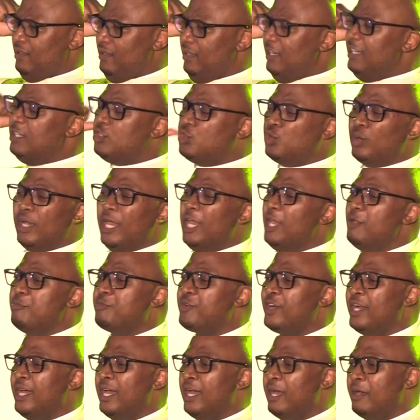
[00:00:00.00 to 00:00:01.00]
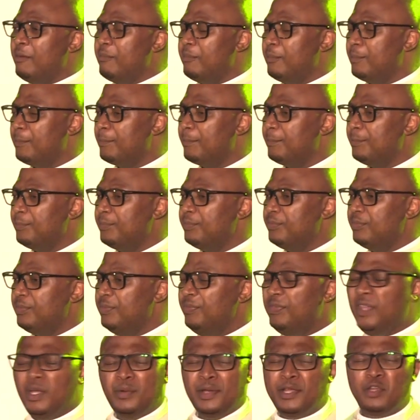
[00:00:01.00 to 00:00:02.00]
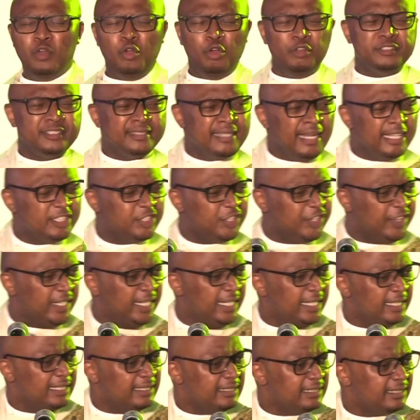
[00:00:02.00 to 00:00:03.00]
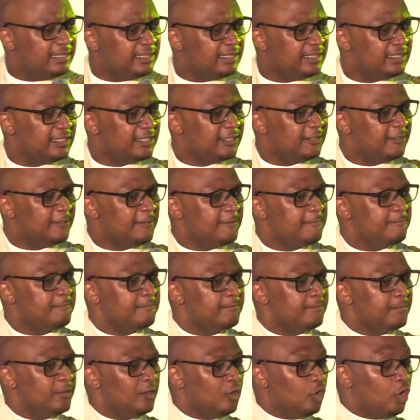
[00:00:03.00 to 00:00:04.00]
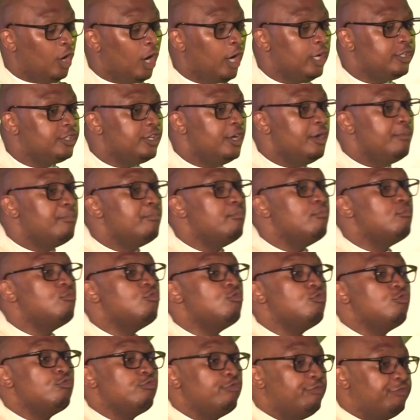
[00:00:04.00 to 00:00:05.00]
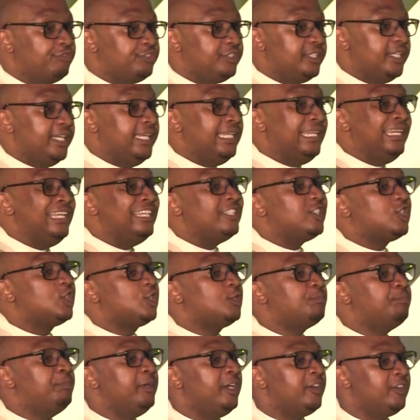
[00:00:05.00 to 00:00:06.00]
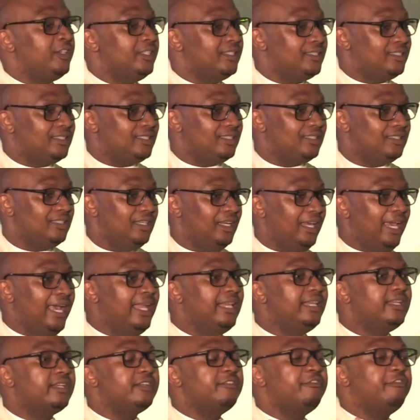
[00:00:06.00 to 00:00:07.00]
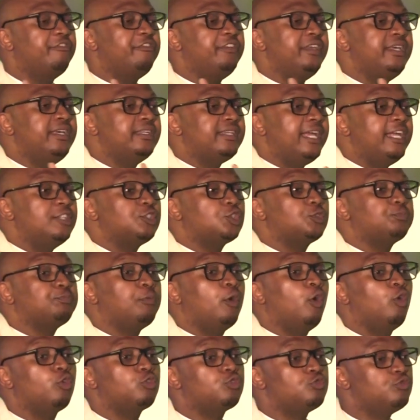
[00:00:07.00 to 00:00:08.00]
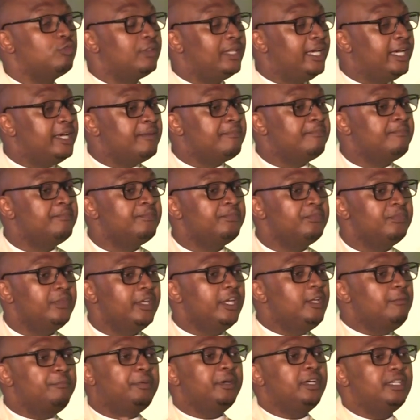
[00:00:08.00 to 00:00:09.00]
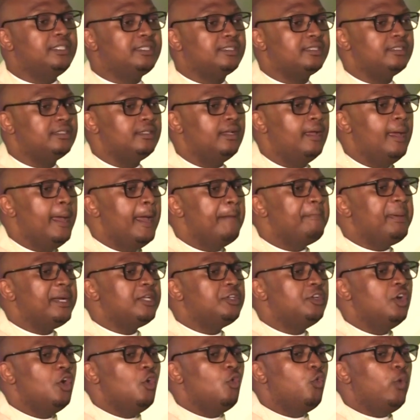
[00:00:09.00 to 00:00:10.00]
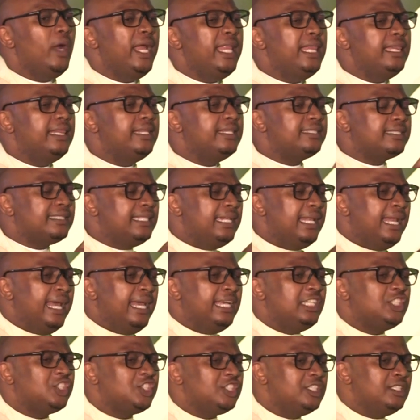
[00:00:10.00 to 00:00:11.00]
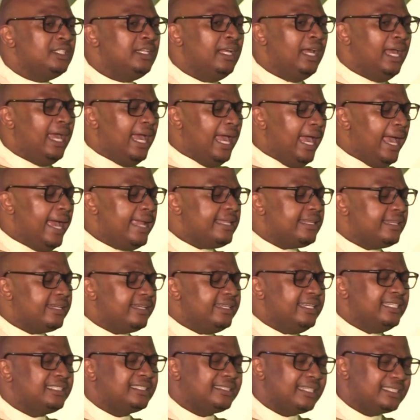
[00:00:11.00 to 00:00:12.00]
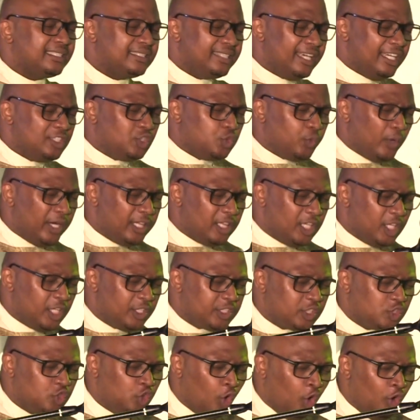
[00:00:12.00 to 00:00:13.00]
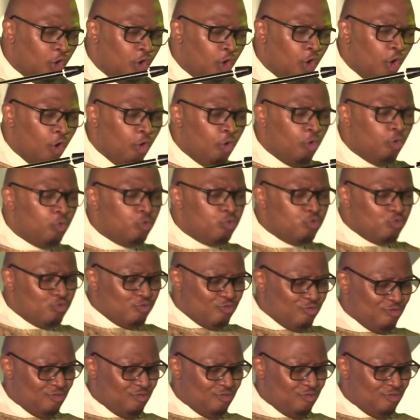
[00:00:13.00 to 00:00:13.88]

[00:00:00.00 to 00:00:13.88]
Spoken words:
into Abraham, there were no such things. God moved in his spirit and revealed and spoke to them in person. But when this nation had reached a stage where they were so low,